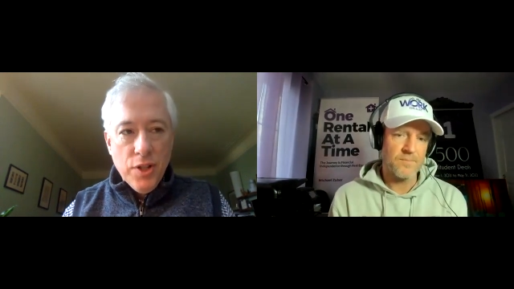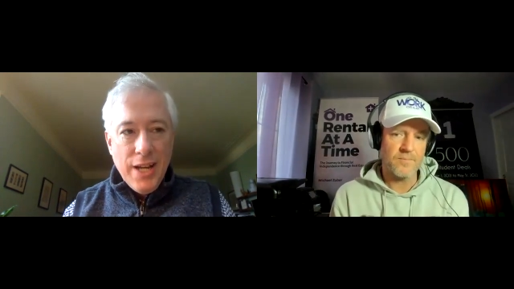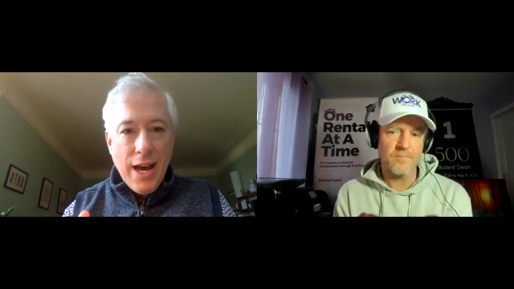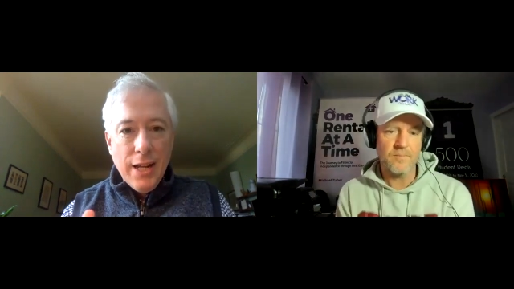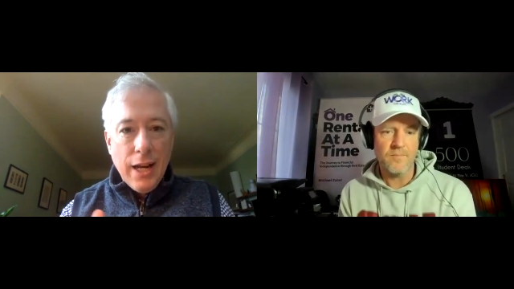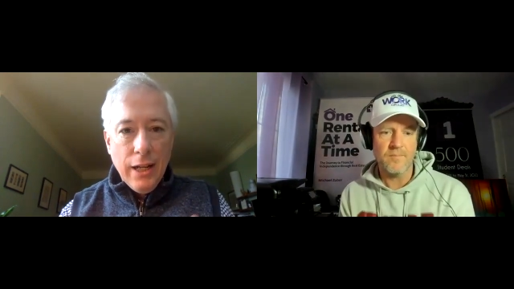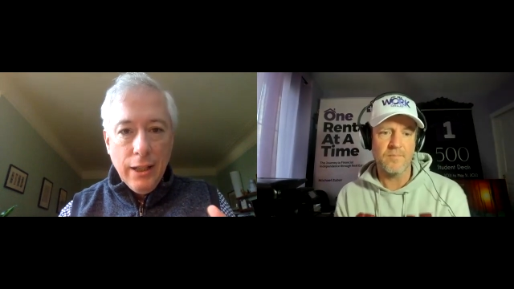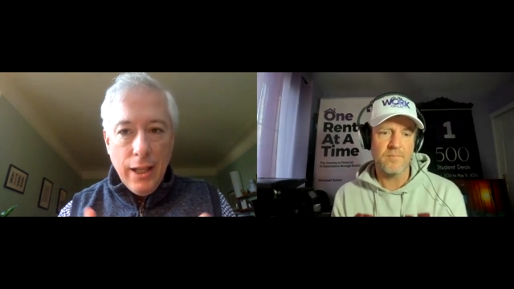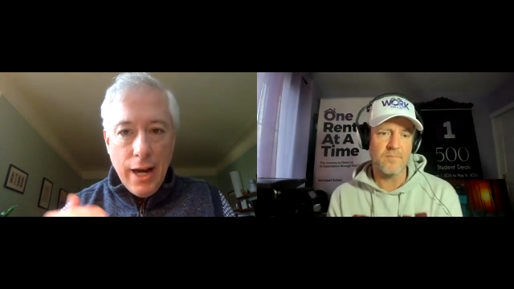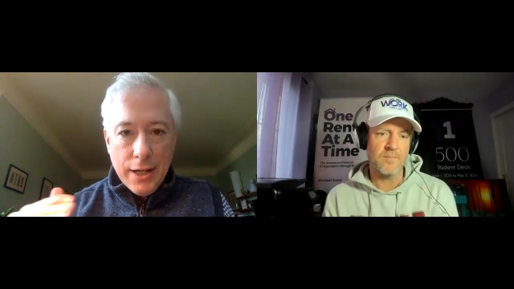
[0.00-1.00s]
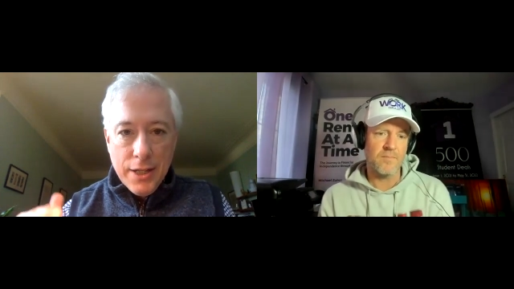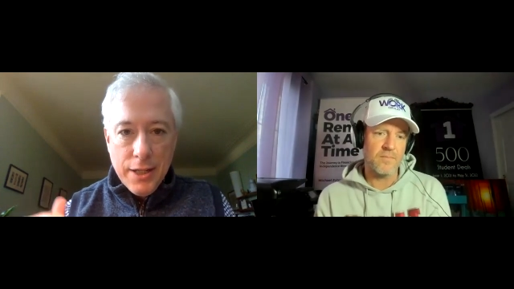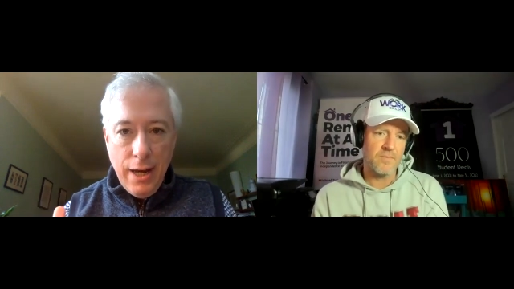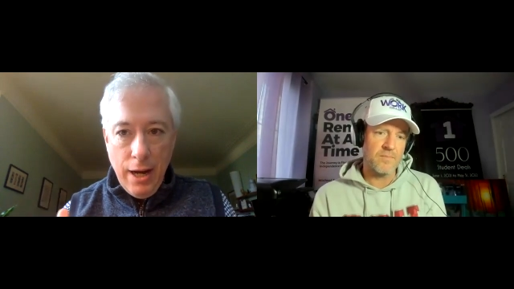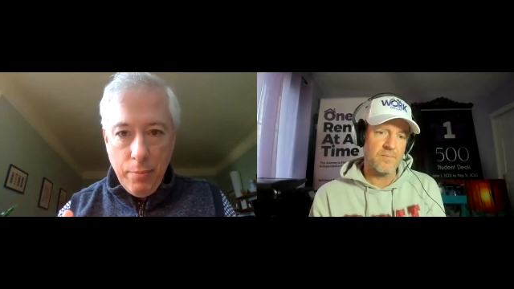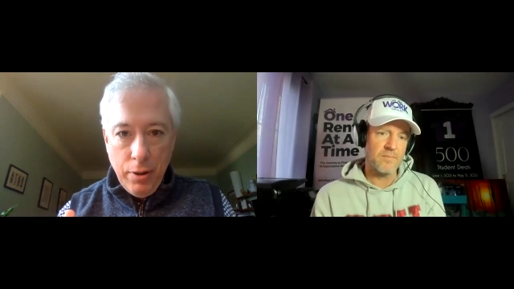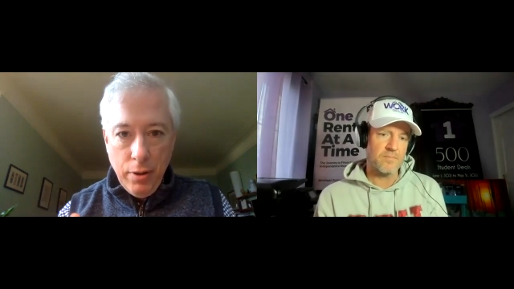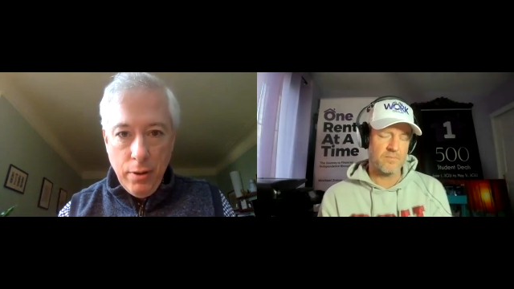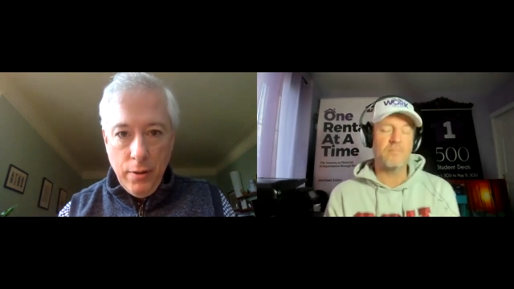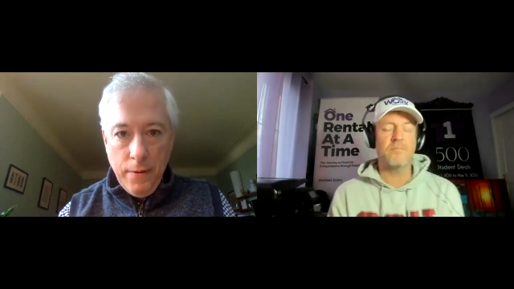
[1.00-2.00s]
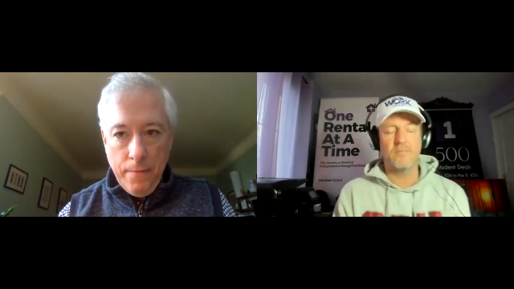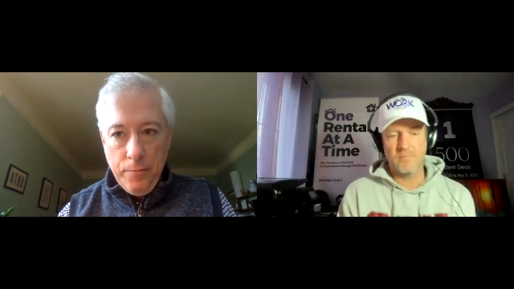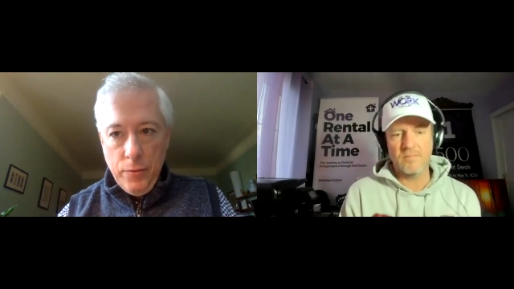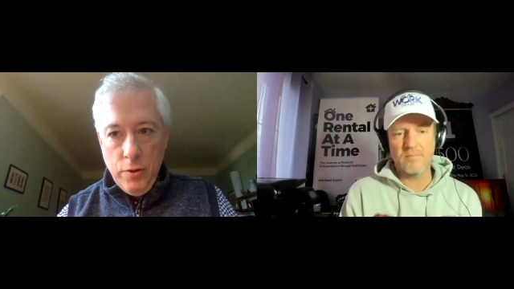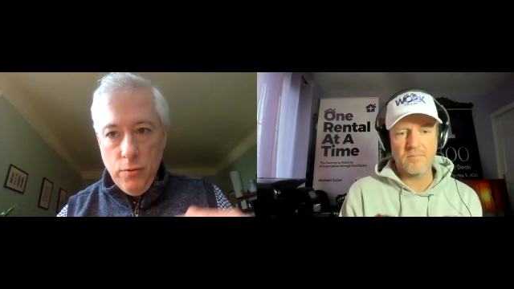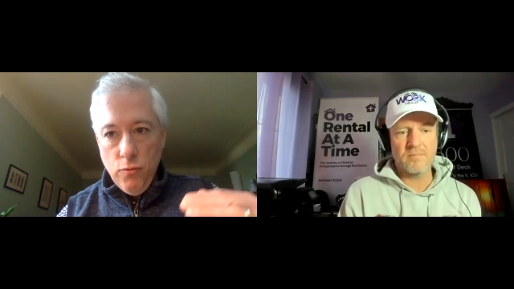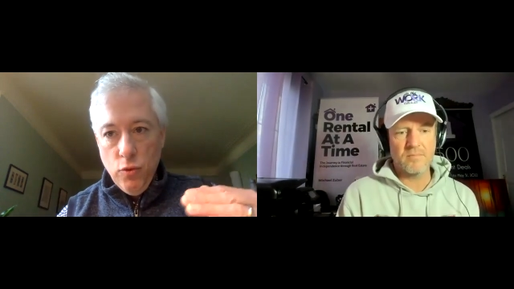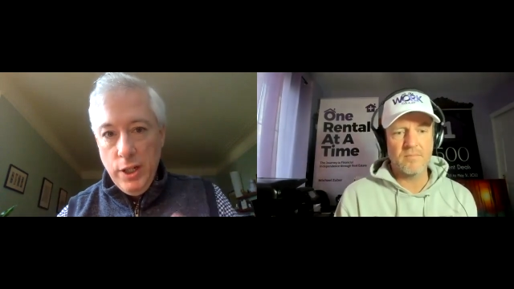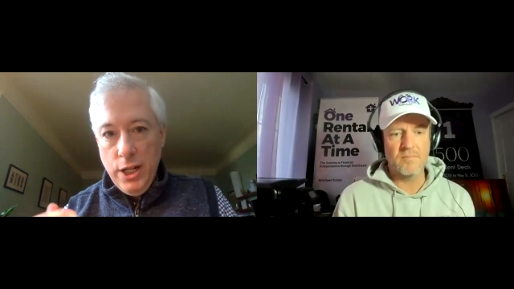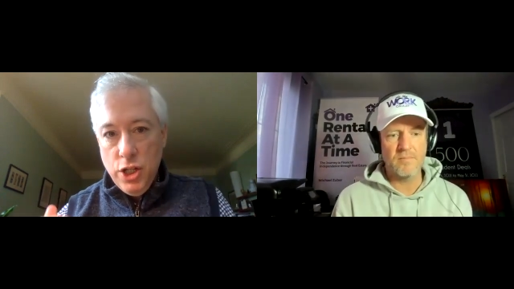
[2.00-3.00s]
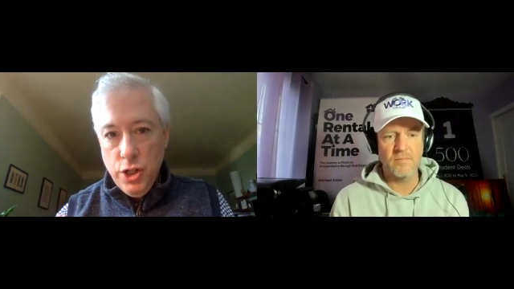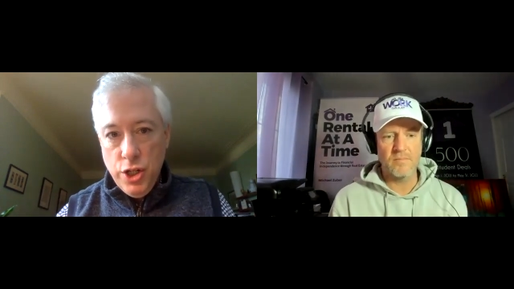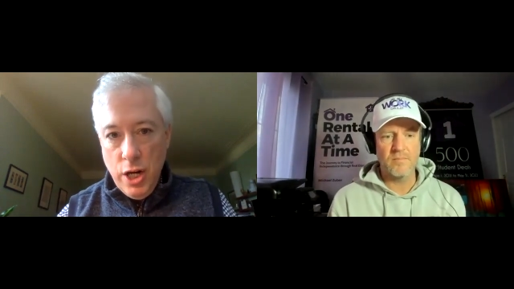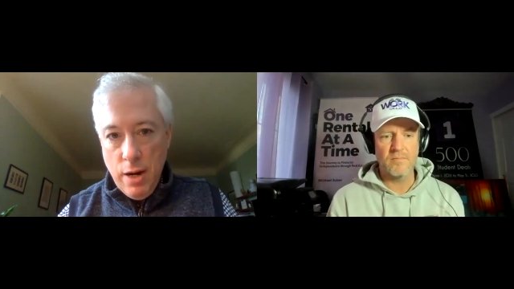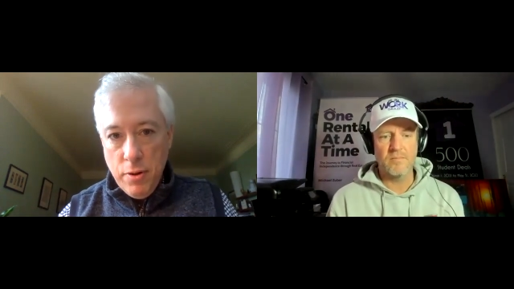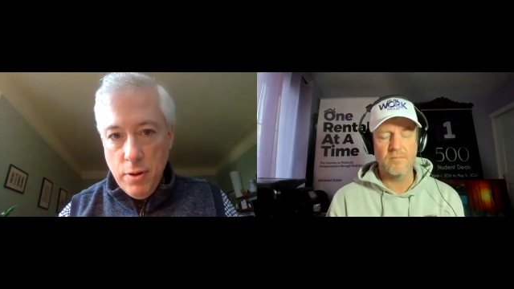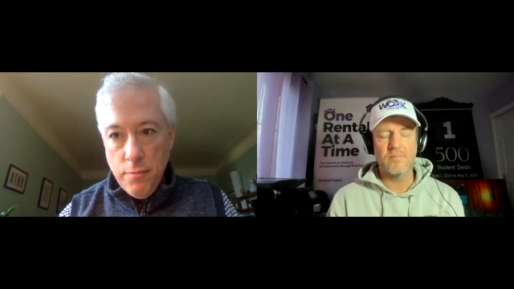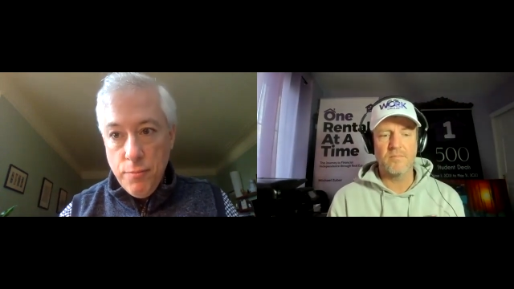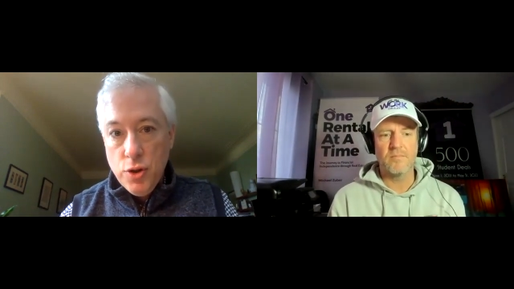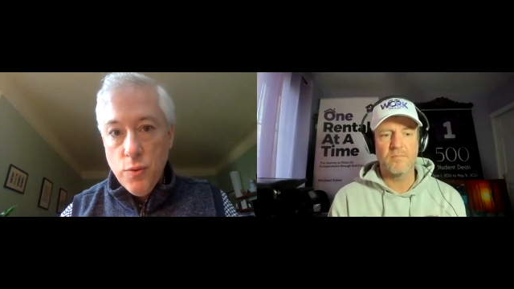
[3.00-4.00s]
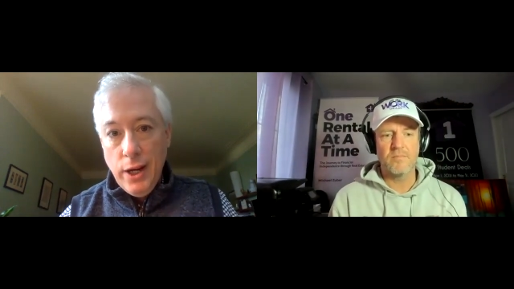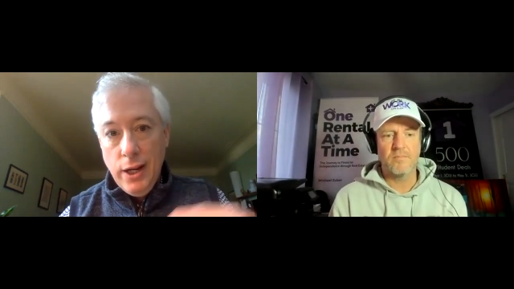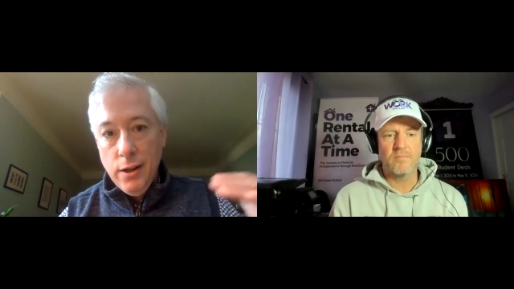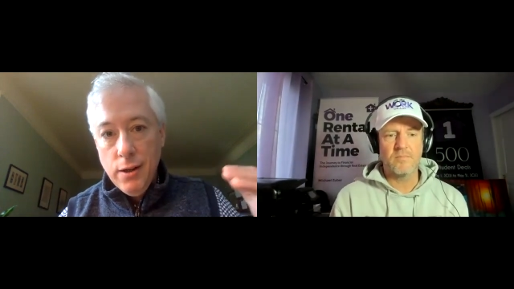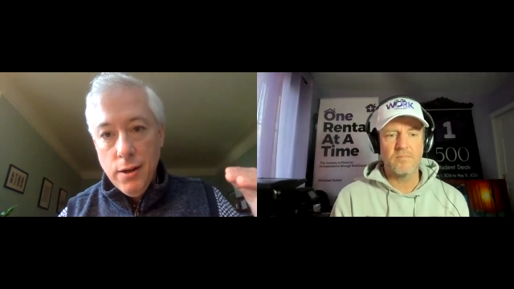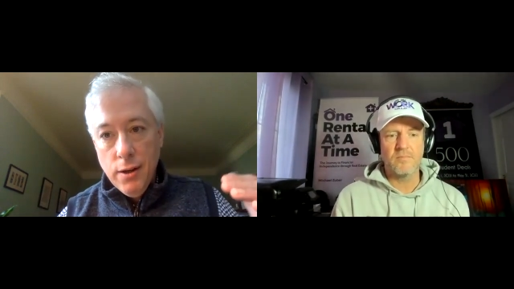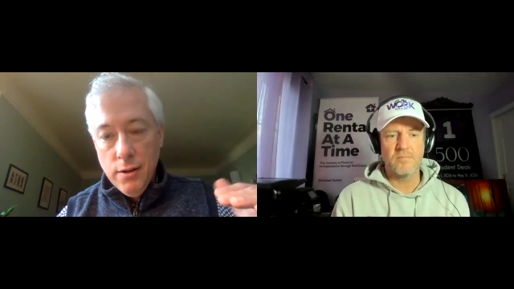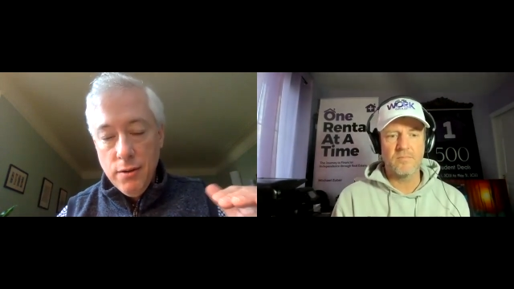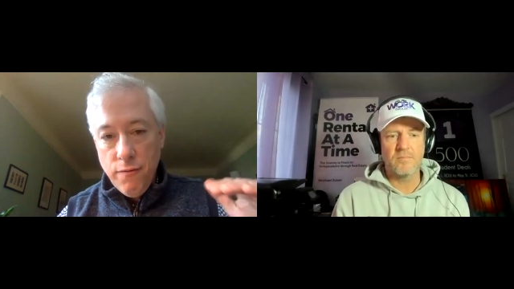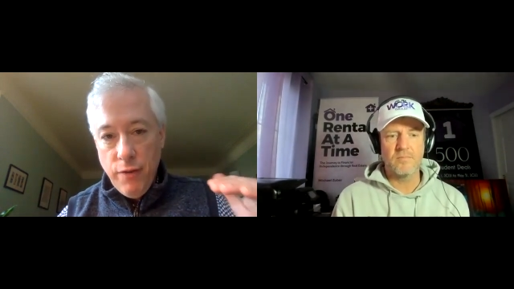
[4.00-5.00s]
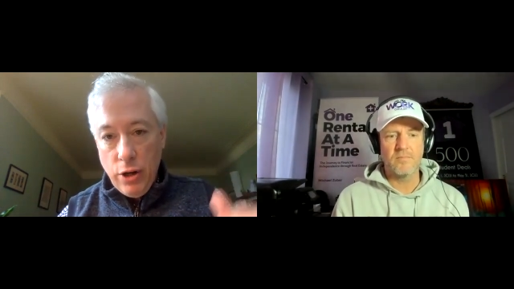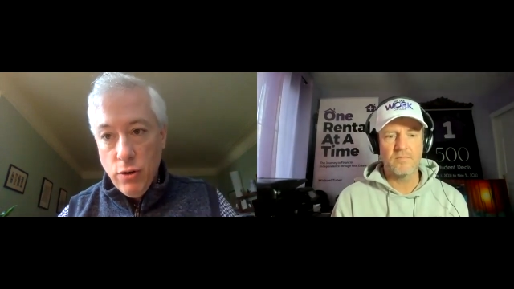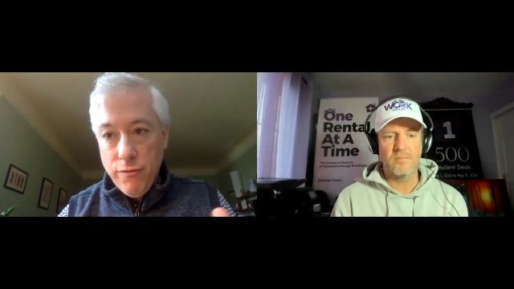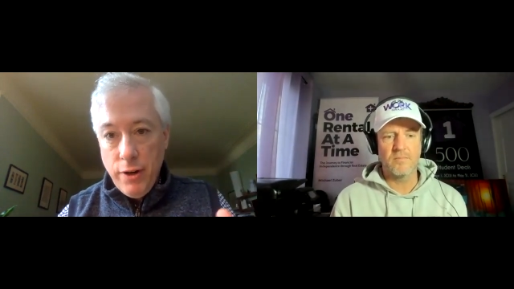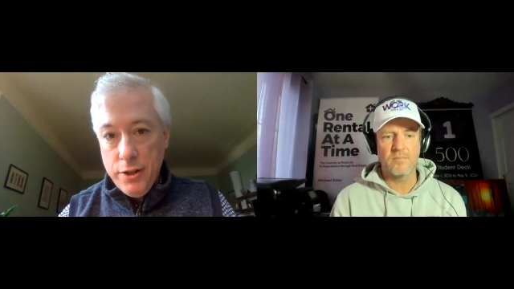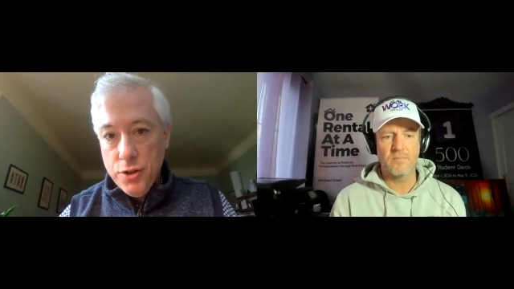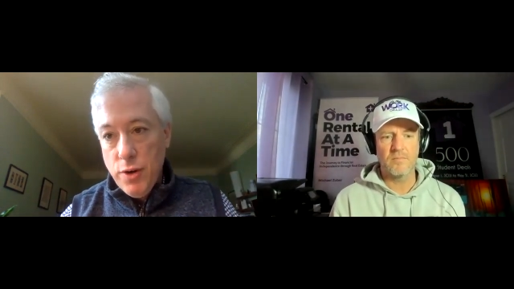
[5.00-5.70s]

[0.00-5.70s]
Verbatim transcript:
Speaker 1: not like a lockstep relationship between the federal funds